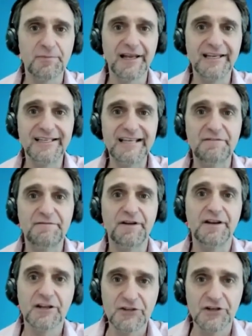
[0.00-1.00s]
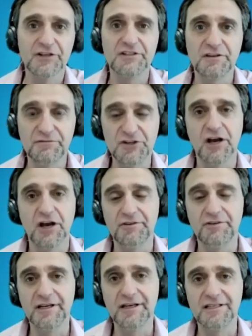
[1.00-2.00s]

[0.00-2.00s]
many definitions of genre